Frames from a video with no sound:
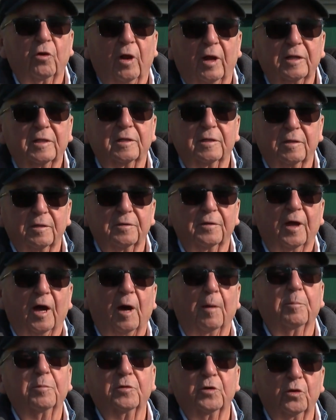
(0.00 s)
like the
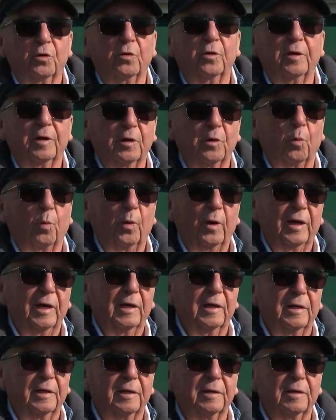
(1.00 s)
opportunity to win,